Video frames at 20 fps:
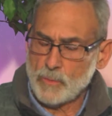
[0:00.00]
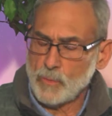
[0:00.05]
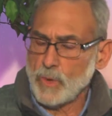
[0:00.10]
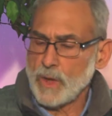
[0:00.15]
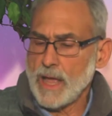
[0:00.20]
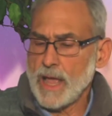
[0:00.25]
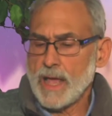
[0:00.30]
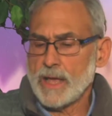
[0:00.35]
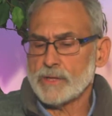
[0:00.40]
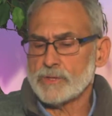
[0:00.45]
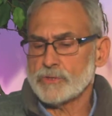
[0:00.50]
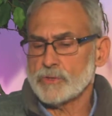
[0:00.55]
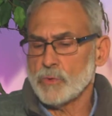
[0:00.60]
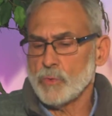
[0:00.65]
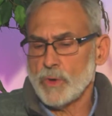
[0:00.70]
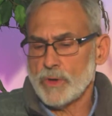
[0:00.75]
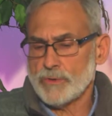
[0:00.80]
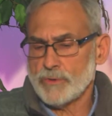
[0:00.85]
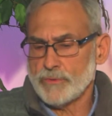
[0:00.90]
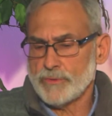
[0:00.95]
As to
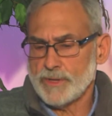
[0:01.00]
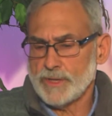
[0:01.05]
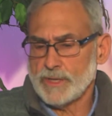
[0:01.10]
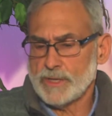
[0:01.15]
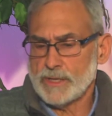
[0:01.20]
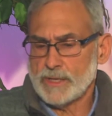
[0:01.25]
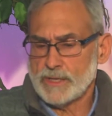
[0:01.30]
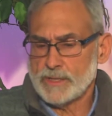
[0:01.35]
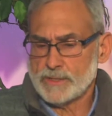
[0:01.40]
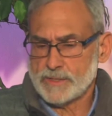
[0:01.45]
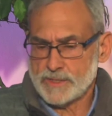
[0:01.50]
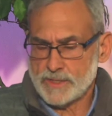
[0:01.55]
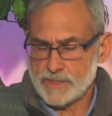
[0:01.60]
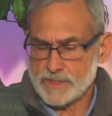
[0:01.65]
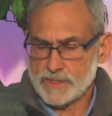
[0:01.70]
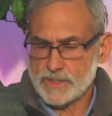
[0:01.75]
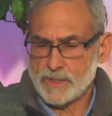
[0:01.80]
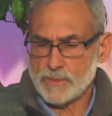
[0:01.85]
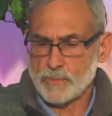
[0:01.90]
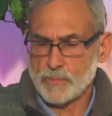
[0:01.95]
whether the
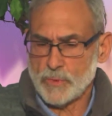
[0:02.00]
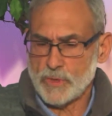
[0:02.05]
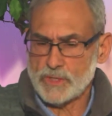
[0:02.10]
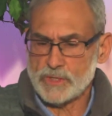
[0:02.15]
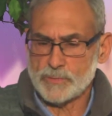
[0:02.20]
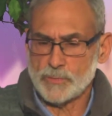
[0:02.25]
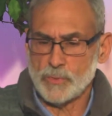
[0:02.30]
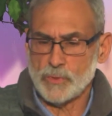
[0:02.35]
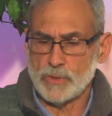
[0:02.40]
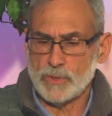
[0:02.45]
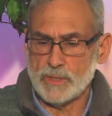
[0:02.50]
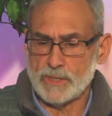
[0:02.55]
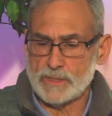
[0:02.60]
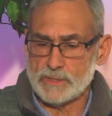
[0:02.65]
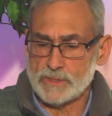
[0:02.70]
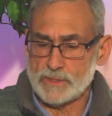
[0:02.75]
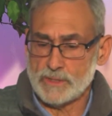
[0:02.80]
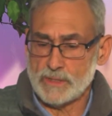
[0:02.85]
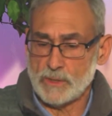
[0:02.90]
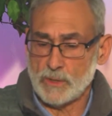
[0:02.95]
assistant principal
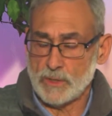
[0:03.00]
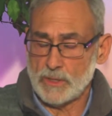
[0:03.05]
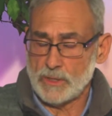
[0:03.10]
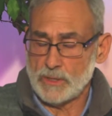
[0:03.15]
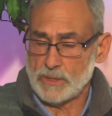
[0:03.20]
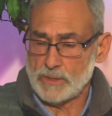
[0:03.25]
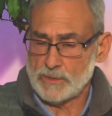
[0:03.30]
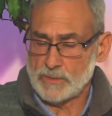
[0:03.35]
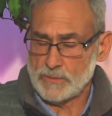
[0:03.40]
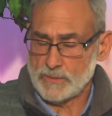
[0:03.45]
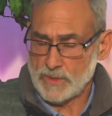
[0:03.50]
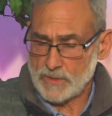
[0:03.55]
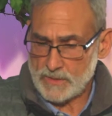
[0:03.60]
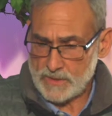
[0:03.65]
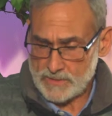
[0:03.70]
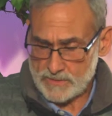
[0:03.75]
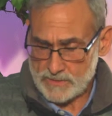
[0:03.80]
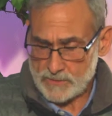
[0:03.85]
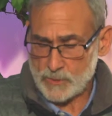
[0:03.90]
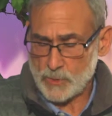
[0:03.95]
is
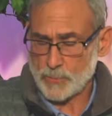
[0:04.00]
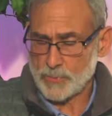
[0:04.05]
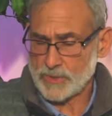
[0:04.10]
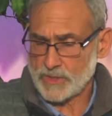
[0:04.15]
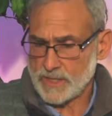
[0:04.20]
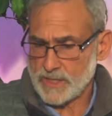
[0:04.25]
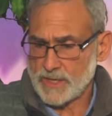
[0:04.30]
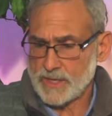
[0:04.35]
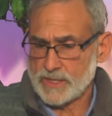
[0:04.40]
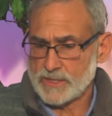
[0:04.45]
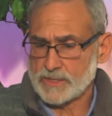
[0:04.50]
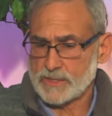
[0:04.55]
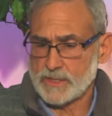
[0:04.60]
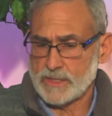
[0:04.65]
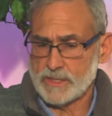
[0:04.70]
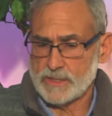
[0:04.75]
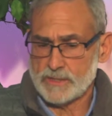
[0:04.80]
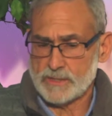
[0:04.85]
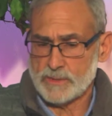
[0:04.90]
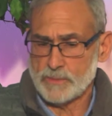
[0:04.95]
the superintendent
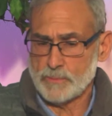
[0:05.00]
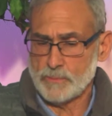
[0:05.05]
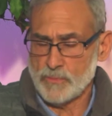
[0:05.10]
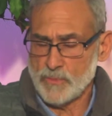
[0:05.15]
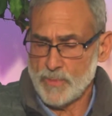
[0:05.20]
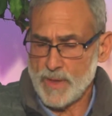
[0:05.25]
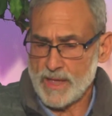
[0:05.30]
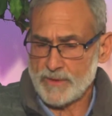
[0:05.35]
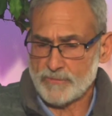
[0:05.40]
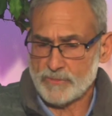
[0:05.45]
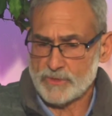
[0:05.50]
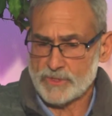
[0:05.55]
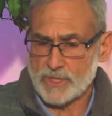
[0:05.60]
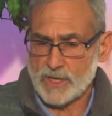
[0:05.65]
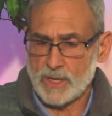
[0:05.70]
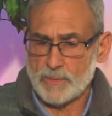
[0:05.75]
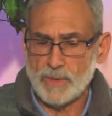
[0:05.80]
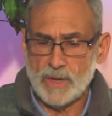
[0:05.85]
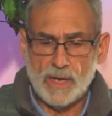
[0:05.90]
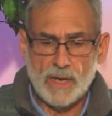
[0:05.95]
is the man for the
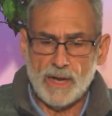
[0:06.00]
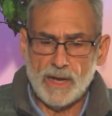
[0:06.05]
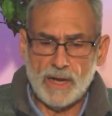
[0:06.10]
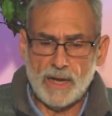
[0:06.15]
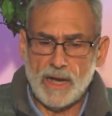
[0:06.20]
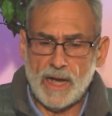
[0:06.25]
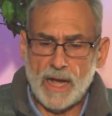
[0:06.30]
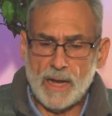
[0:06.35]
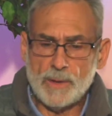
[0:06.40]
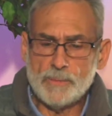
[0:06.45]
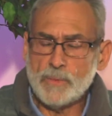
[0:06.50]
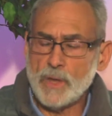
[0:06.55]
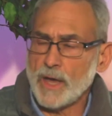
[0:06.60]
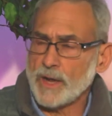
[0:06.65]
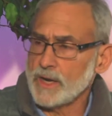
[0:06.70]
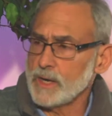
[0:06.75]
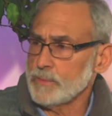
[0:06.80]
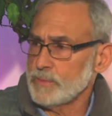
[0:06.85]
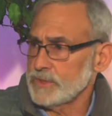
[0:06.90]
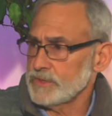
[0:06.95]
job, I'm not
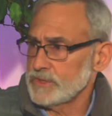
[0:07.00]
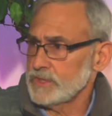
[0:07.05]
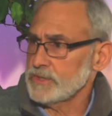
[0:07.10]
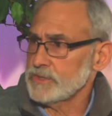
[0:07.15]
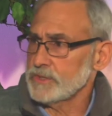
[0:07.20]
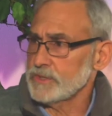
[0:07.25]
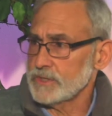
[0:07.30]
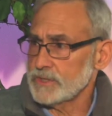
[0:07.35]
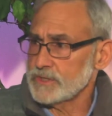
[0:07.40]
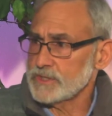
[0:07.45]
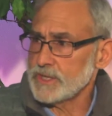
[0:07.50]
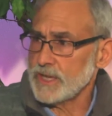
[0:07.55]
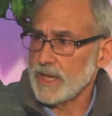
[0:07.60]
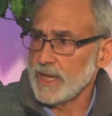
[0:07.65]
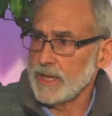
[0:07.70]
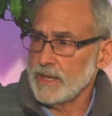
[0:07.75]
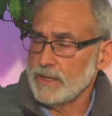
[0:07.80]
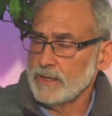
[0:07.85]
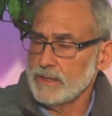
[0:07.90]
in a position to say.